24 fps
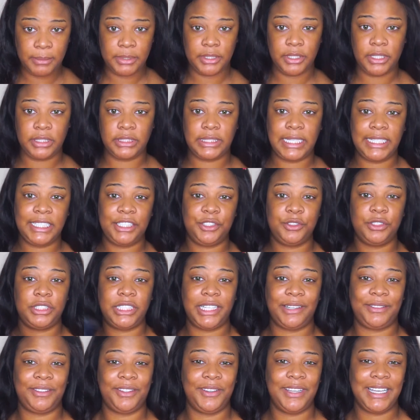so excited to
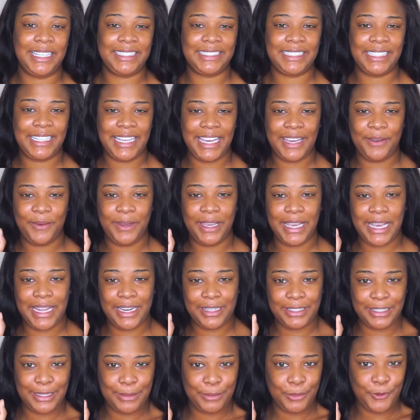share with you guys today. We got
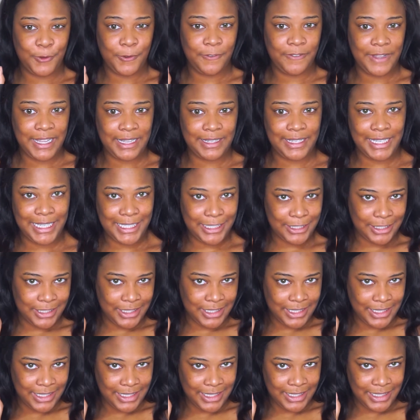some new
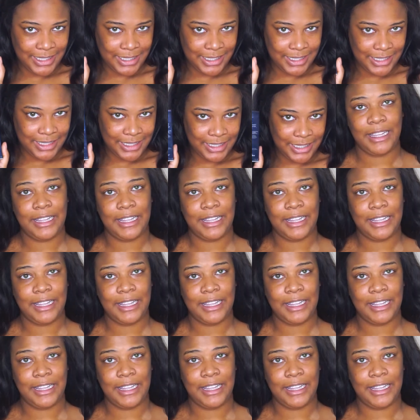foundation.